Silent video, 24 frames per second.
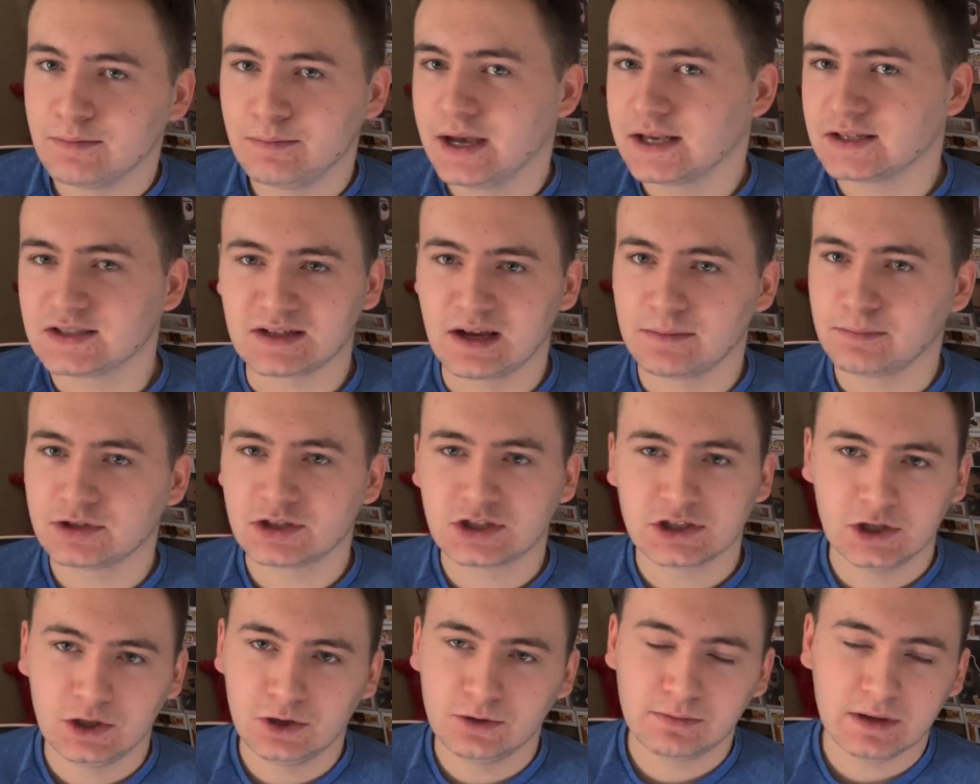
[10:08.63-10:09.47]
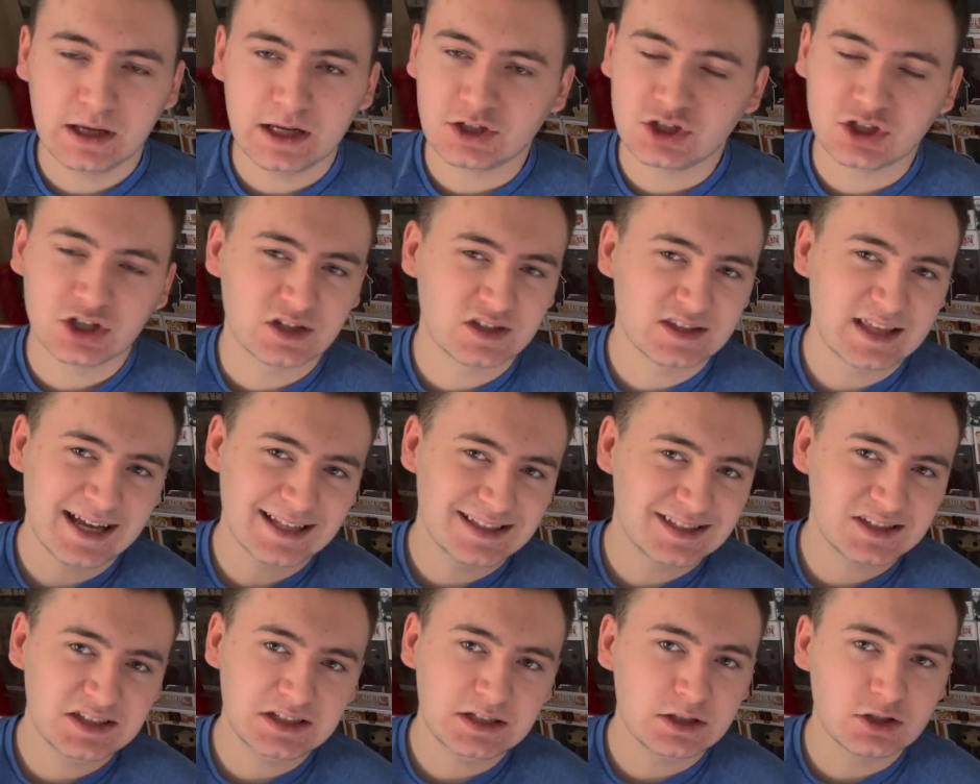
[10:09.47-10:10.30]
the best episode. It's just
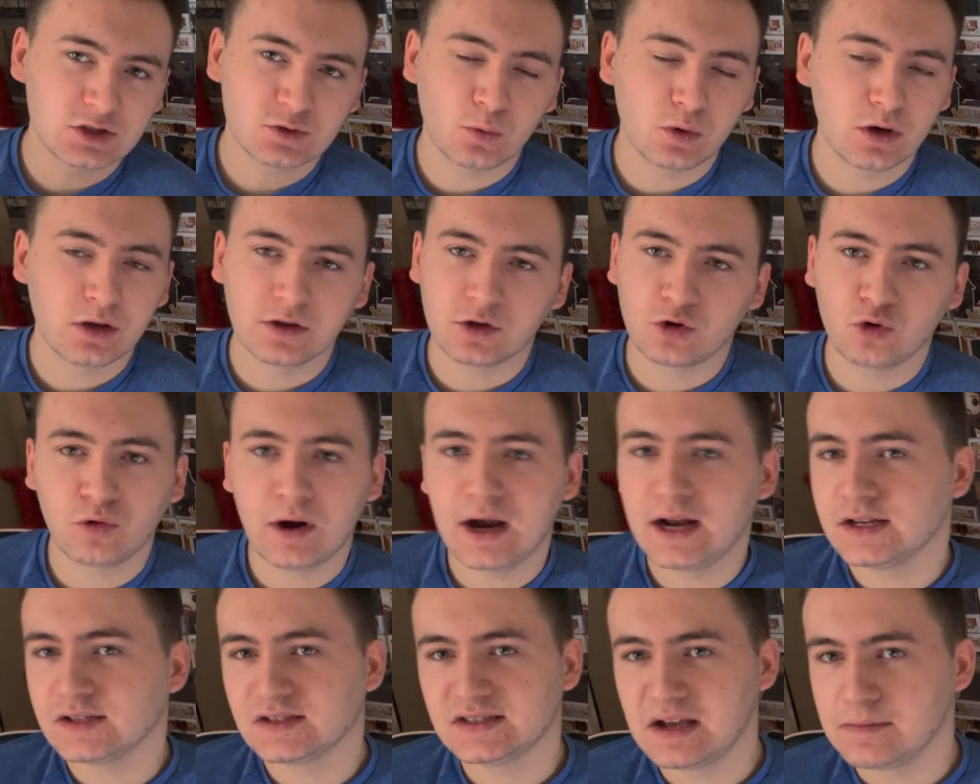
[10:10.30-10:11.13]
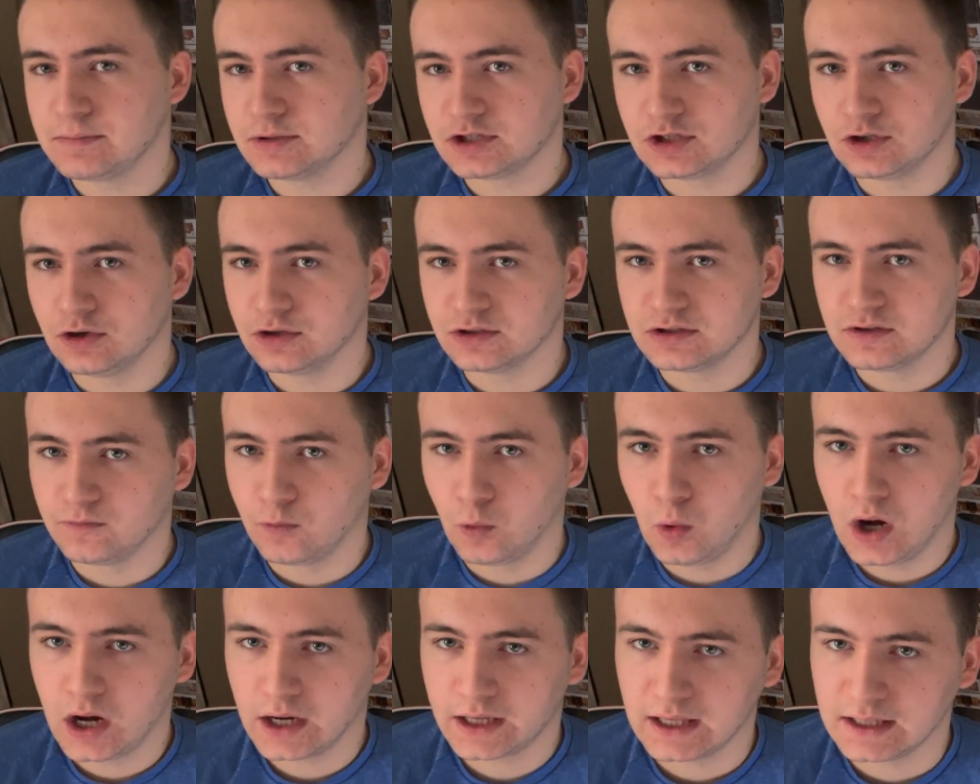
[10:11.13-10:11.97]
that scene is one of the greatest episodes of
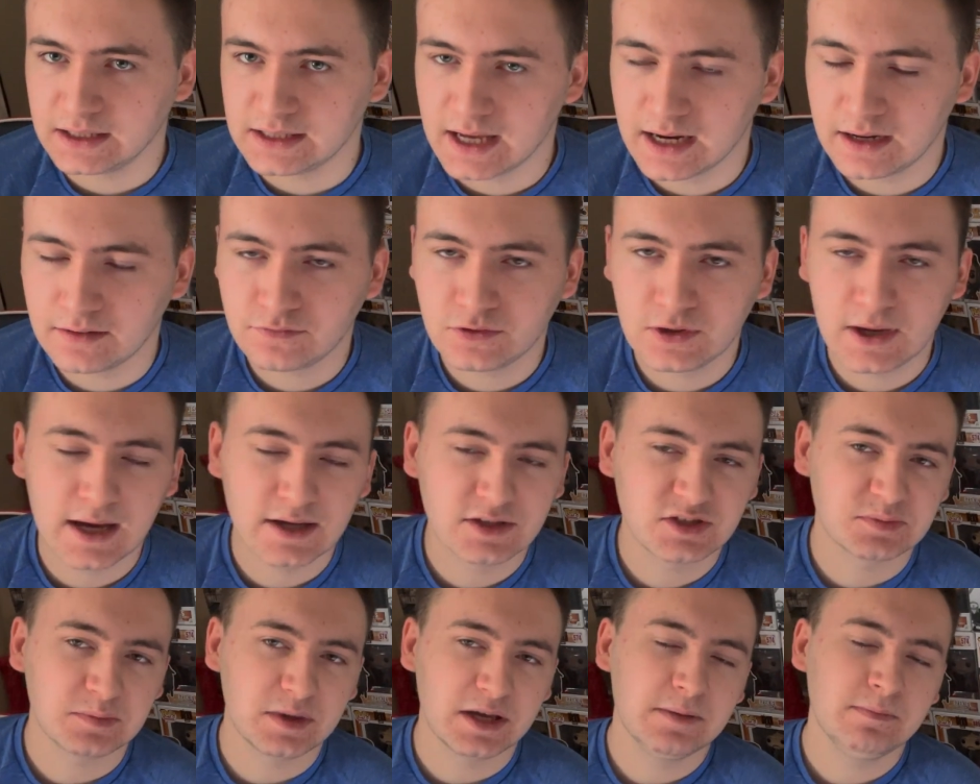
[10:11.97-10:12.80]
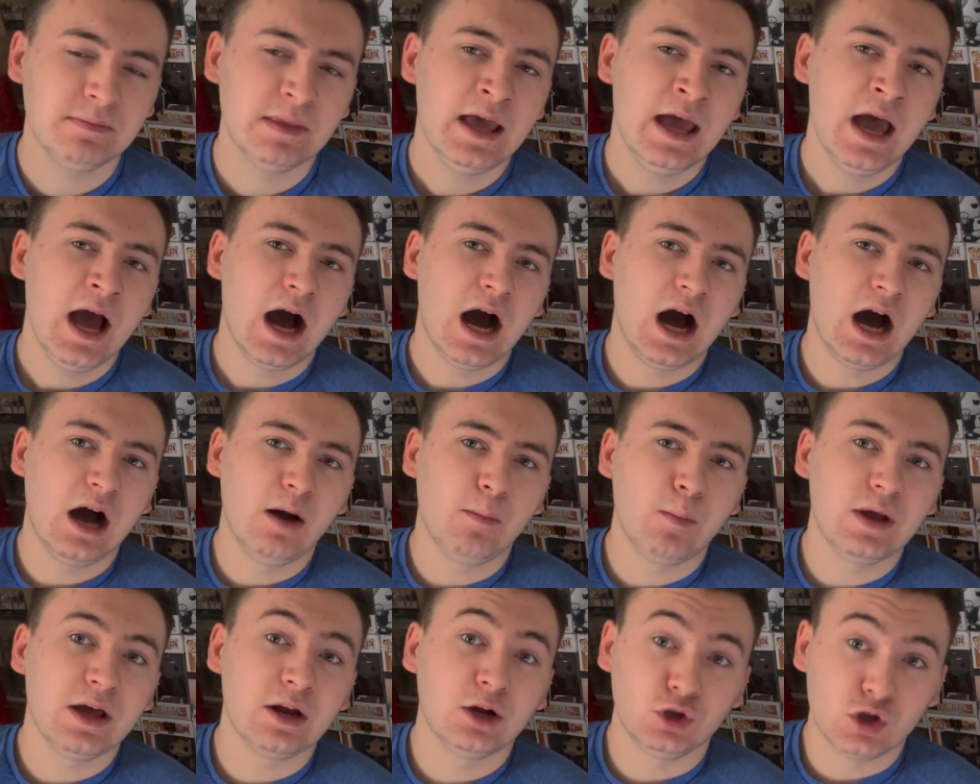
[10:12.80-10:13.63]
Walking Dead, if you ask me,
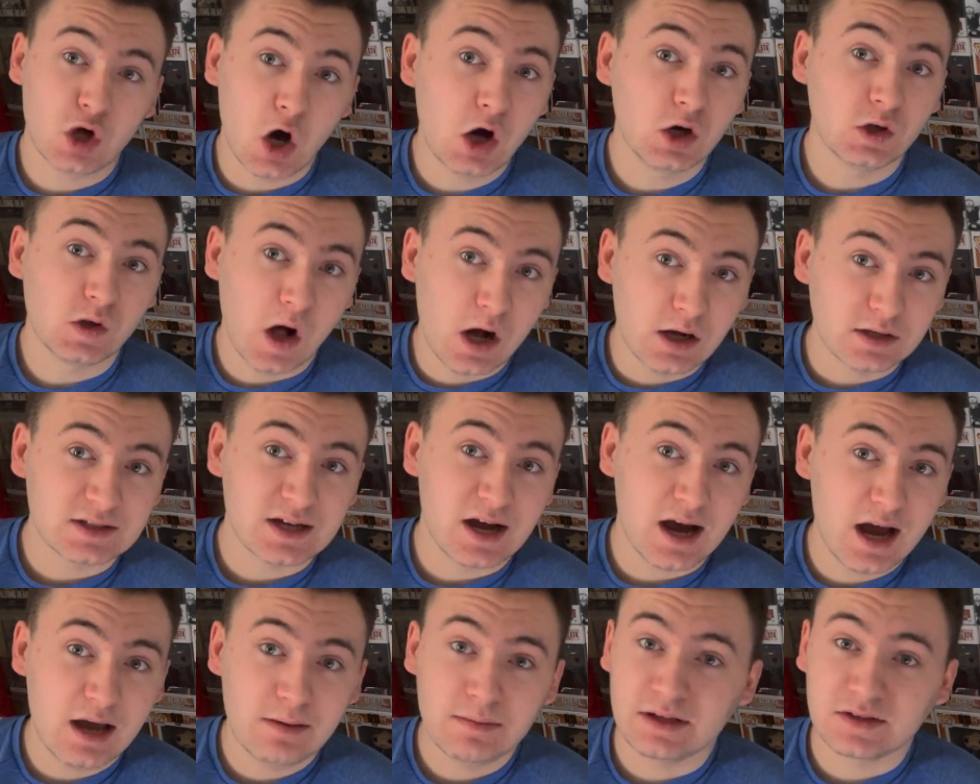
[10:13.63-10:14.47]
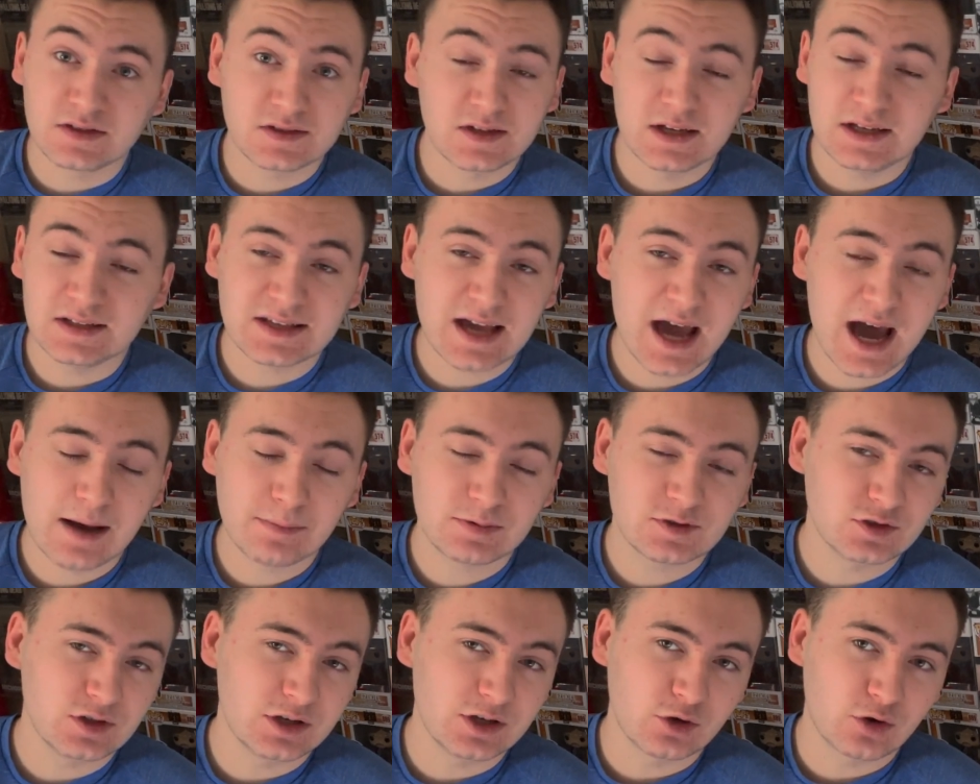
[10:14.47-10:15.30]
in a long, long time. It's
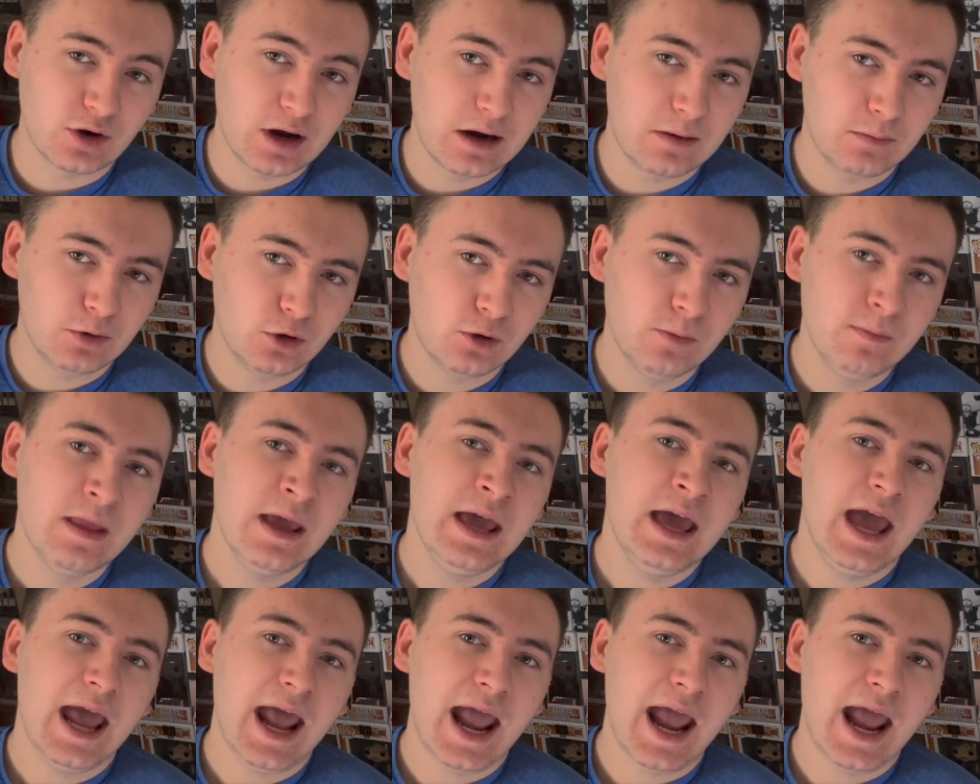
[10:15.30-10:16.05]
absolutely incredible.